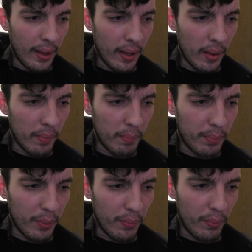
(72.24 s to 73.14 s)

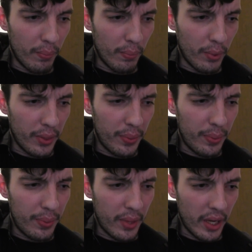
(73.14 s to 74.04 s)
But what
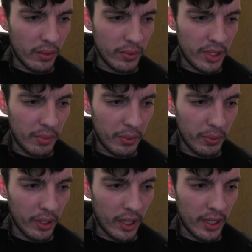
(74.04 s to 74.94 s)
they don't seem to
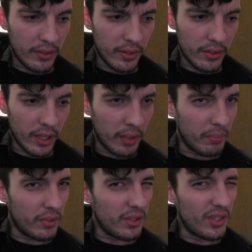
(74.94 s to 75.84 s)
realize is
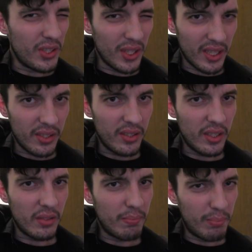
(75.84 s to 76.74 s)
I'm just
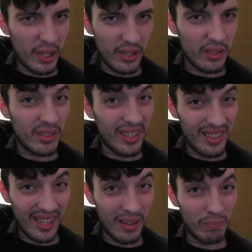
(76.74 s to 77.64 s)
as pissed
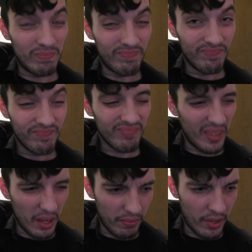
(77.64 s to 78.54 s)
at them,
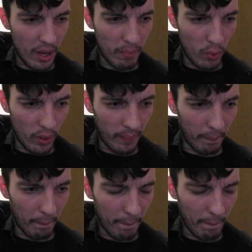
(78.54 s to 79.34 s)
if not more.